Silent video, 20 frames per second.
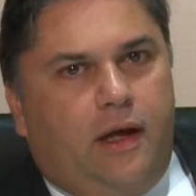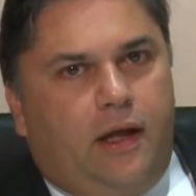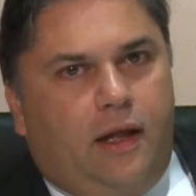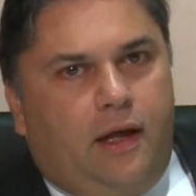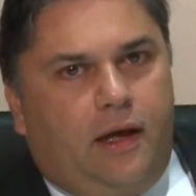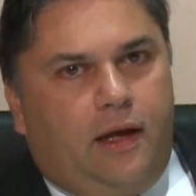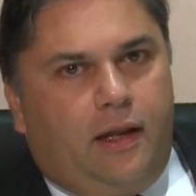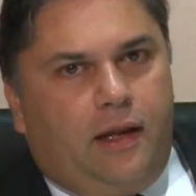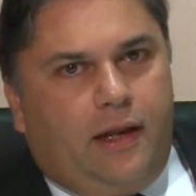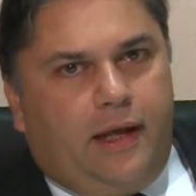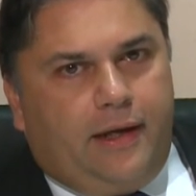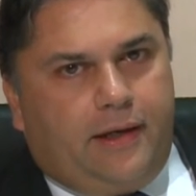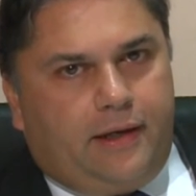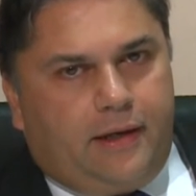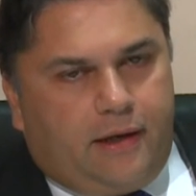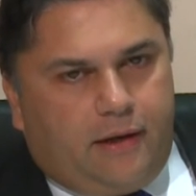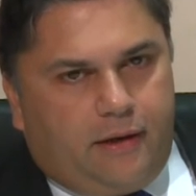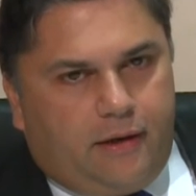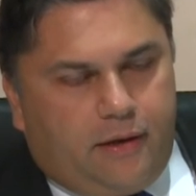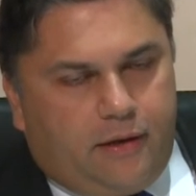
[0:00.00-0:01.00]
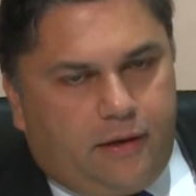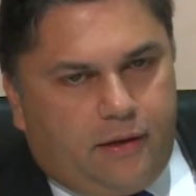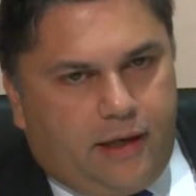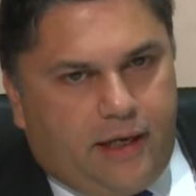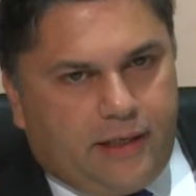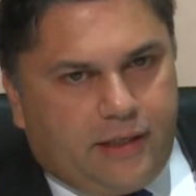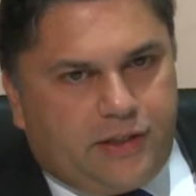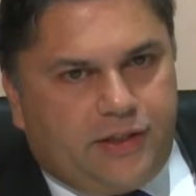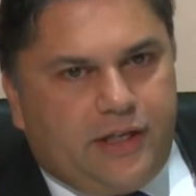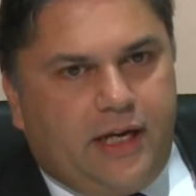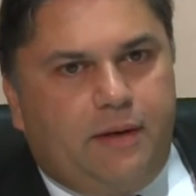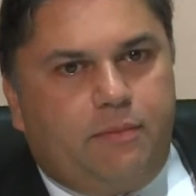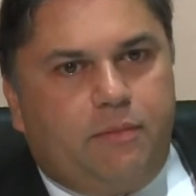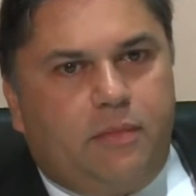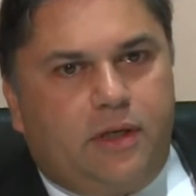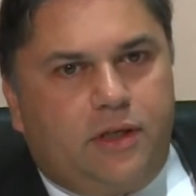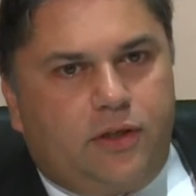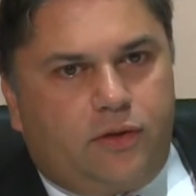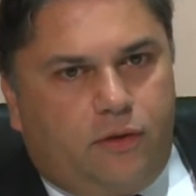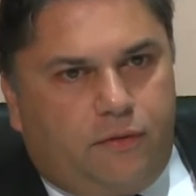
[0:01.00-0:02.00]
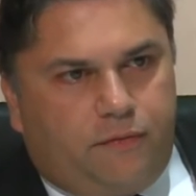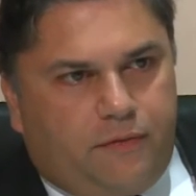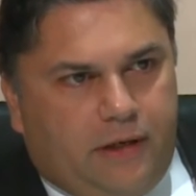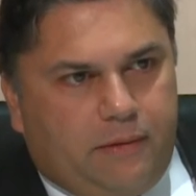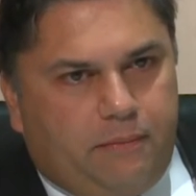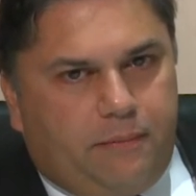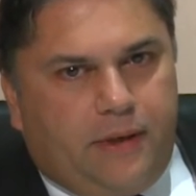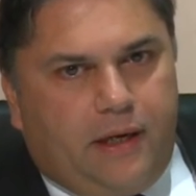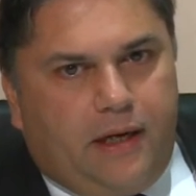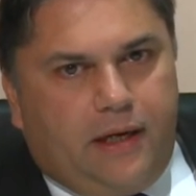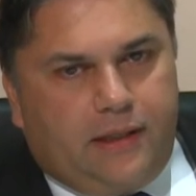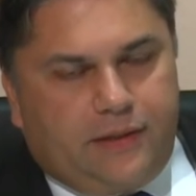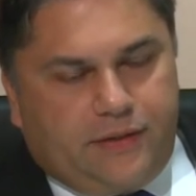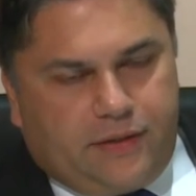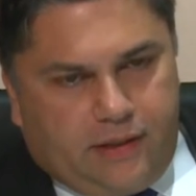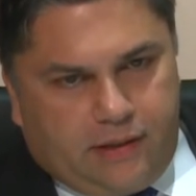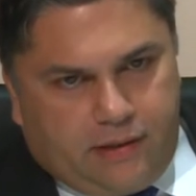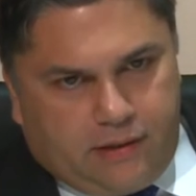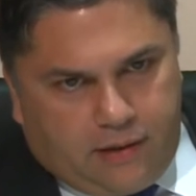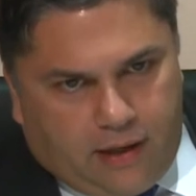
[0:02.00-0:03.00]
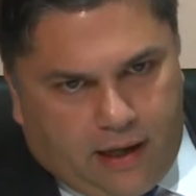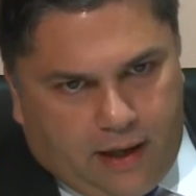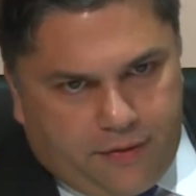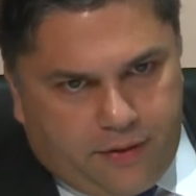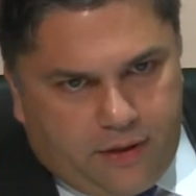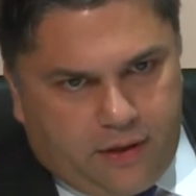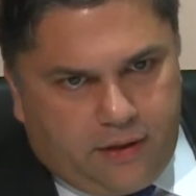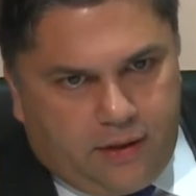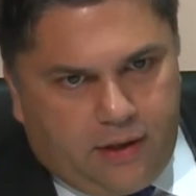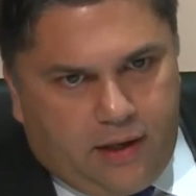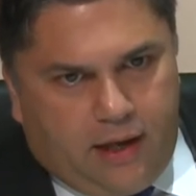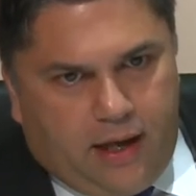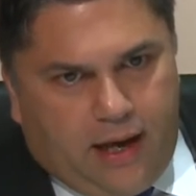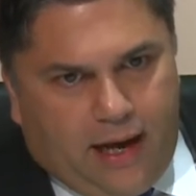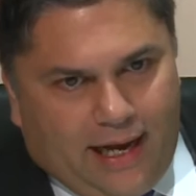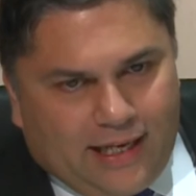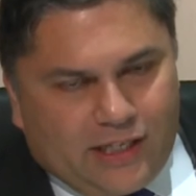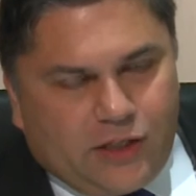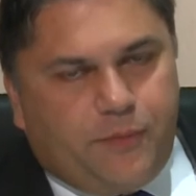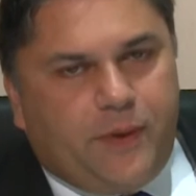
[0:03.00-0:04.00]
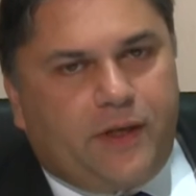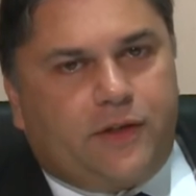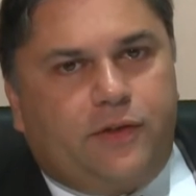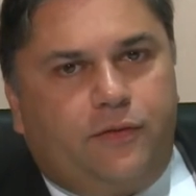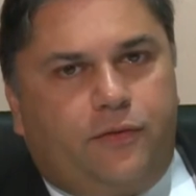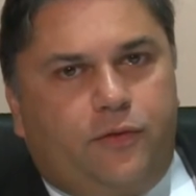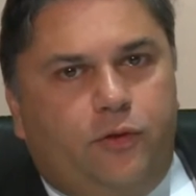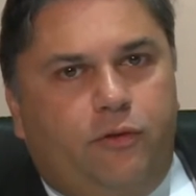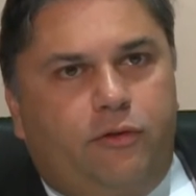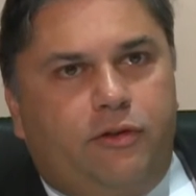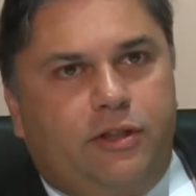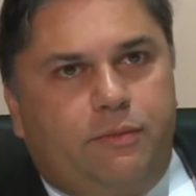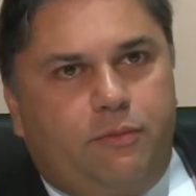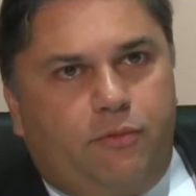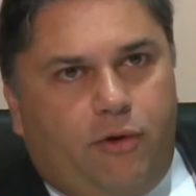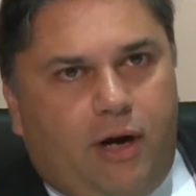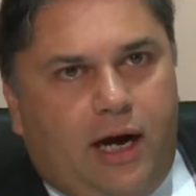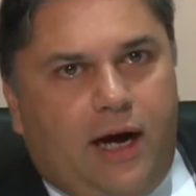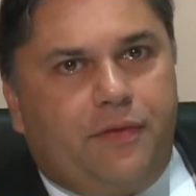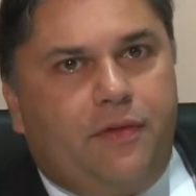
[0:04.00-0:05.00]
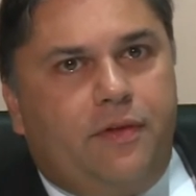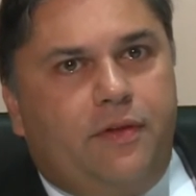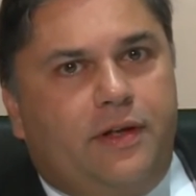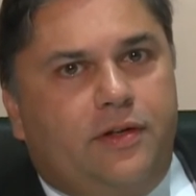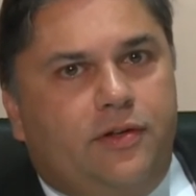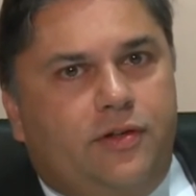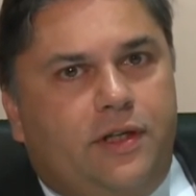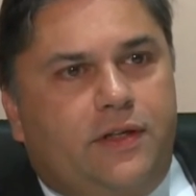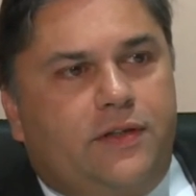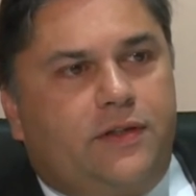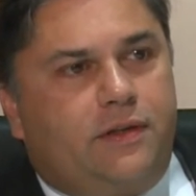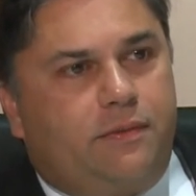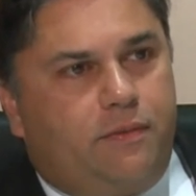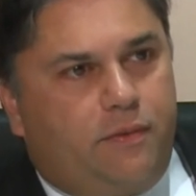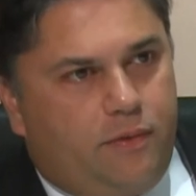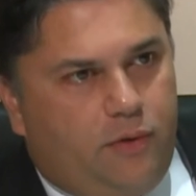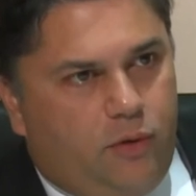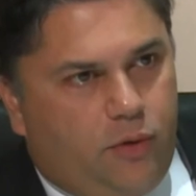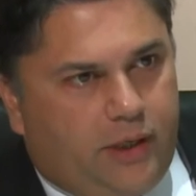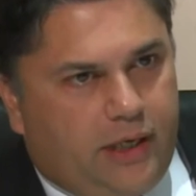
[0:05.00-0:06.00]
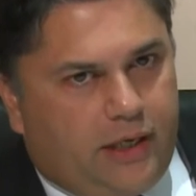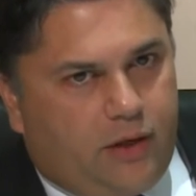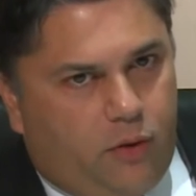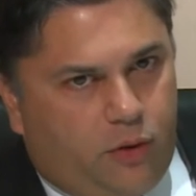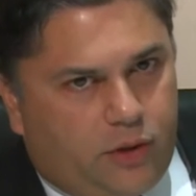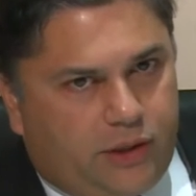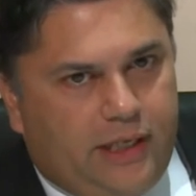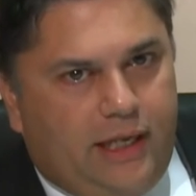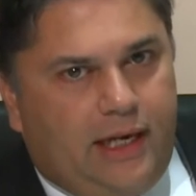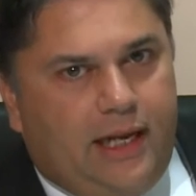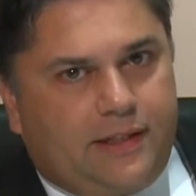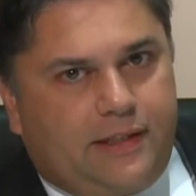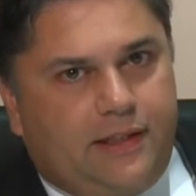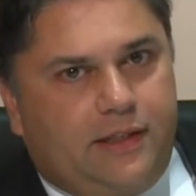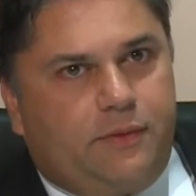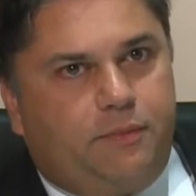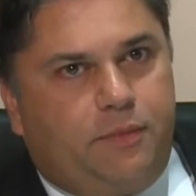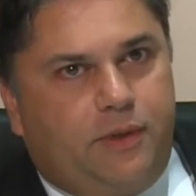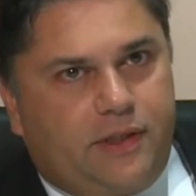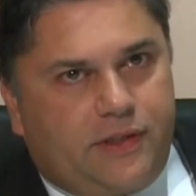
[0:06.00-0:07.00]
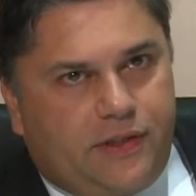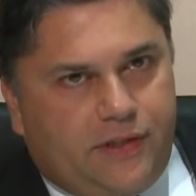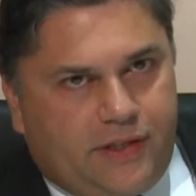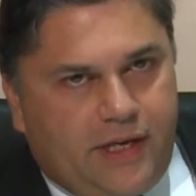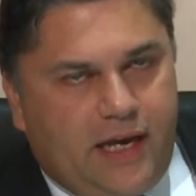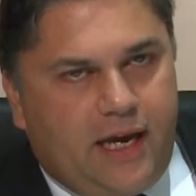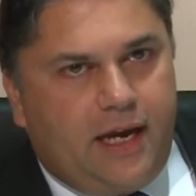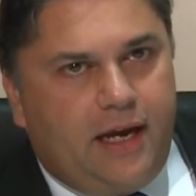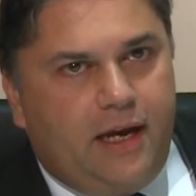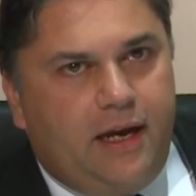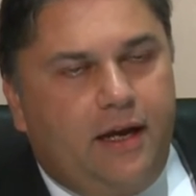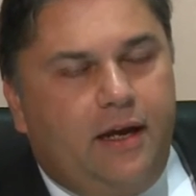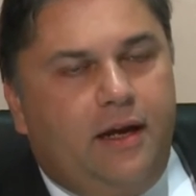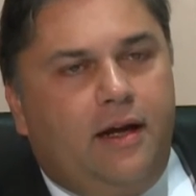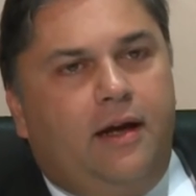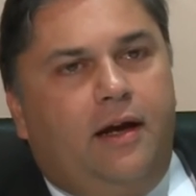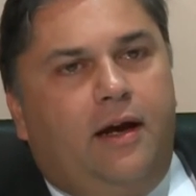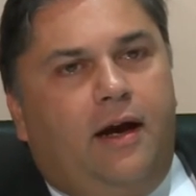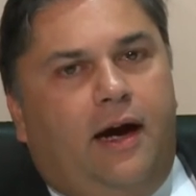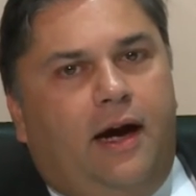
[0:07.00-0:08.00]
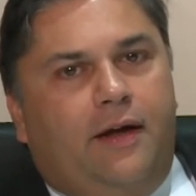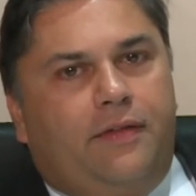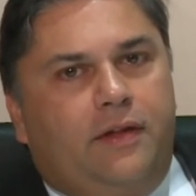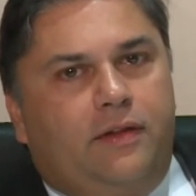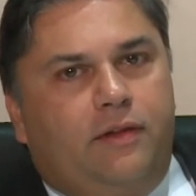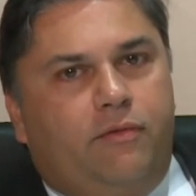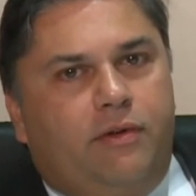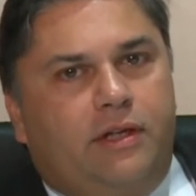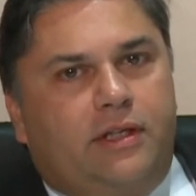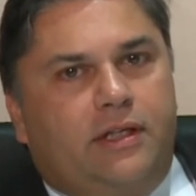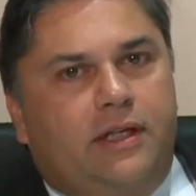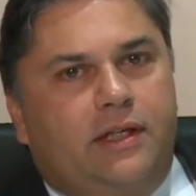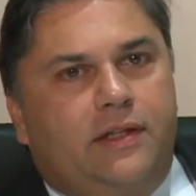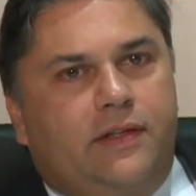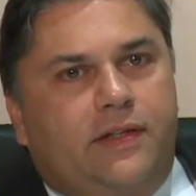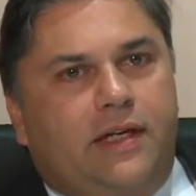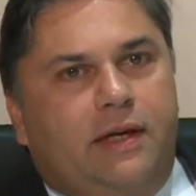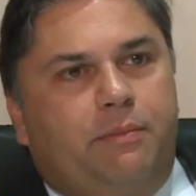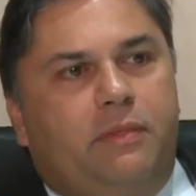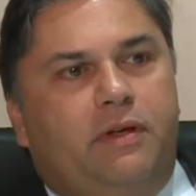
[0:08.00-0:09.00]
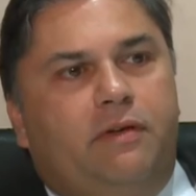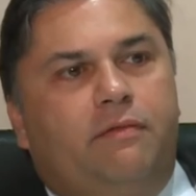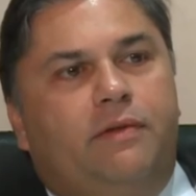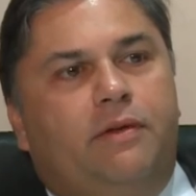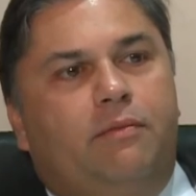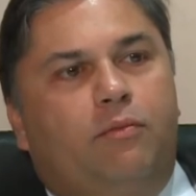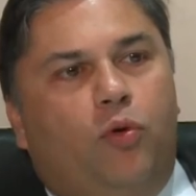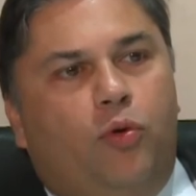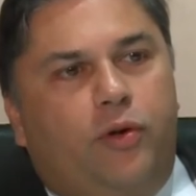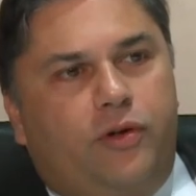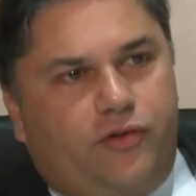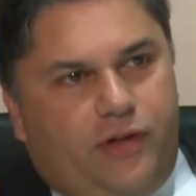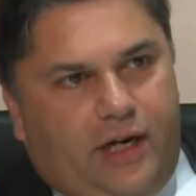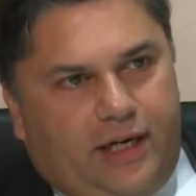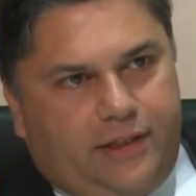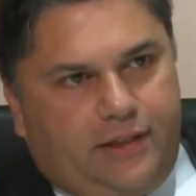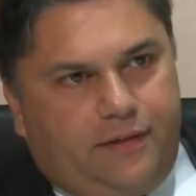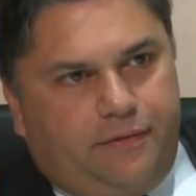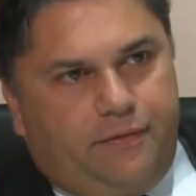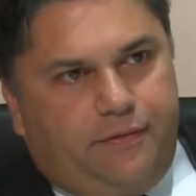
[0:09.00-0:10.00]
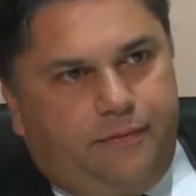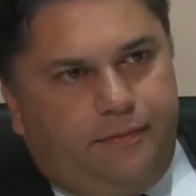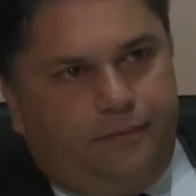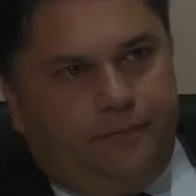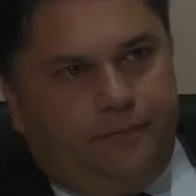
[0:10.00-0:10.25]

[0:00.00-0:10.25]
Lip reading: like entertainment or fun parks, other aspects of tourism, rather than just look at hotel assets per se, I think the returns can be even more attractive.